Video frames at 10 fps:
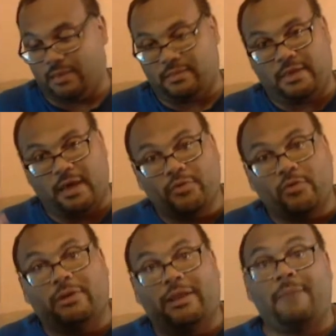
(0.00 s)
The
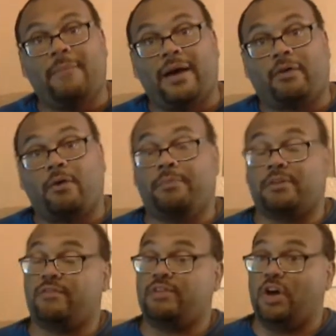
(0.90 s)
other linebacker, a bit
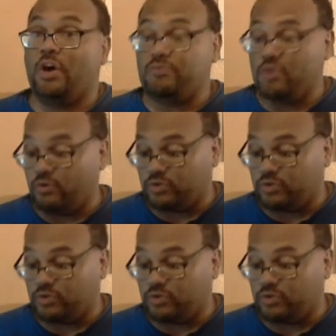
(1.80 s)
of an unknown,